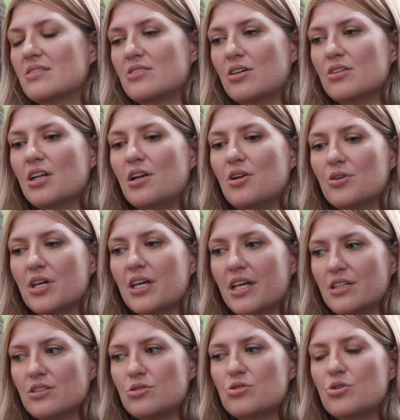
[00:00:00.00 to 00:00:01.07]
started looking
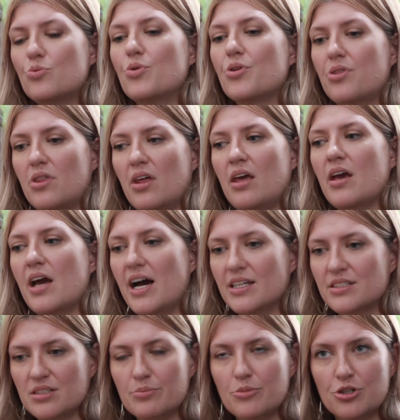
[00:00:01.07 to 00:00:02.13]
into what they
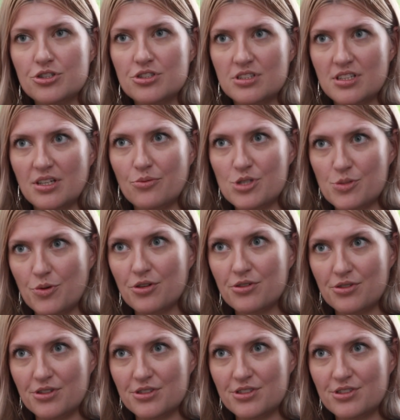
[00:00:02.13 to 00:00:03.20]
asked emergency
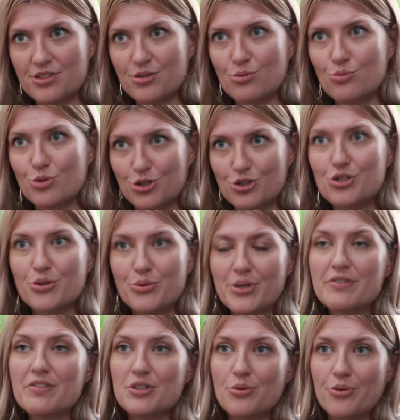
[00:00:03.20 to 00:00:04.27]
responders would do
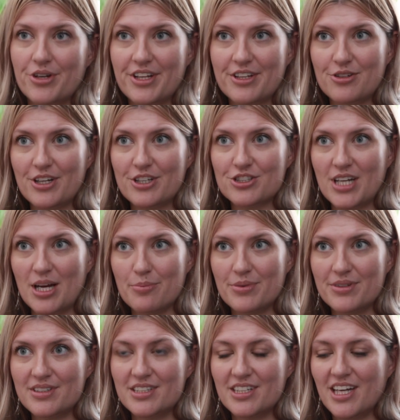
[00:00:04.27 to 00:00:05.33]
if a nuclear detonation
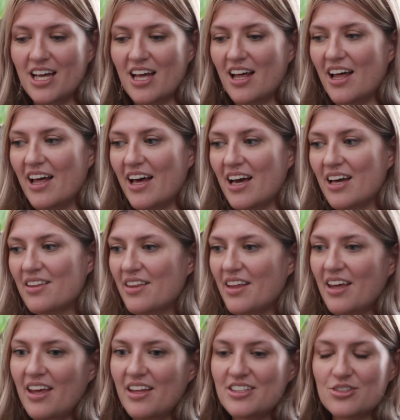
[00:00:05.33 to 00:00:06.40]
happened. And
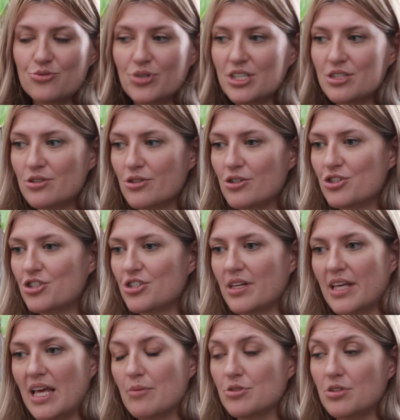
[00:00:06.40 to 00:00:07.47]
they did research
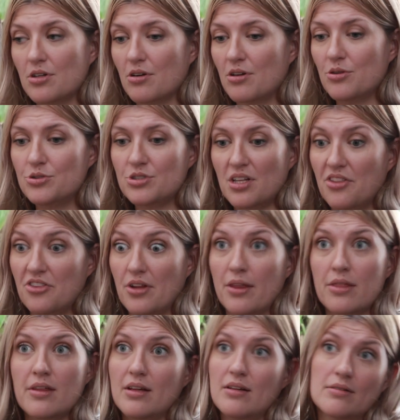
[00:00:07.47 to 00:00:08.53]
and came to the conclusion,
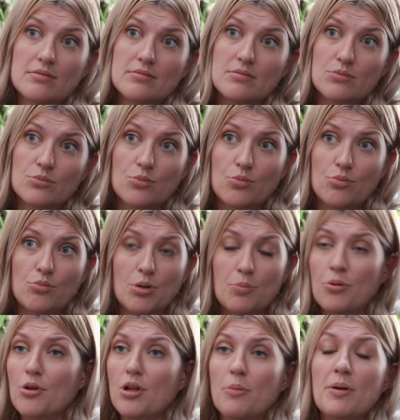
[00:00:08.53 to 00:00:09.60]
nothing. We'll
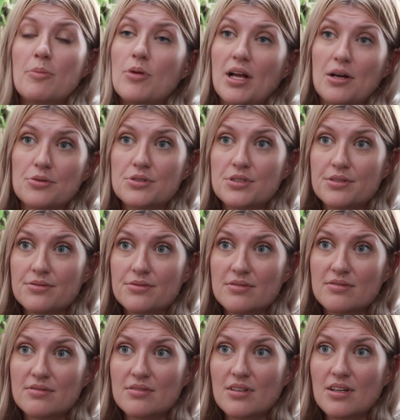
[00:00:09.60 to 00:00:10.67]
pull our people out.
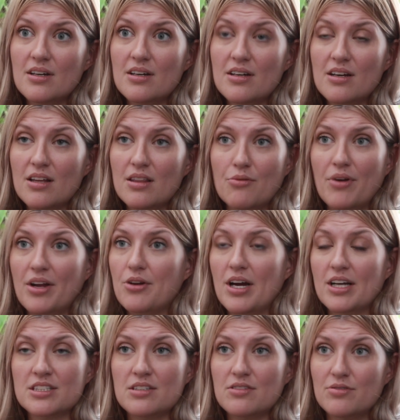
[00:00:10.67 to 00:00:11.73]
The
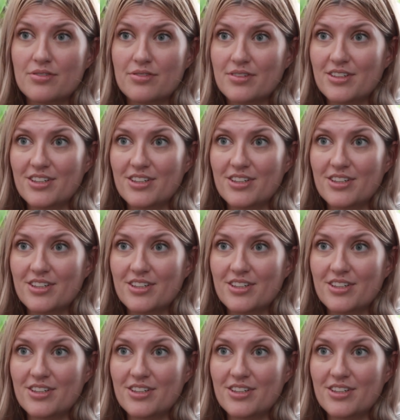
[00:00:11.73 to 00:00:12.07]
radioactive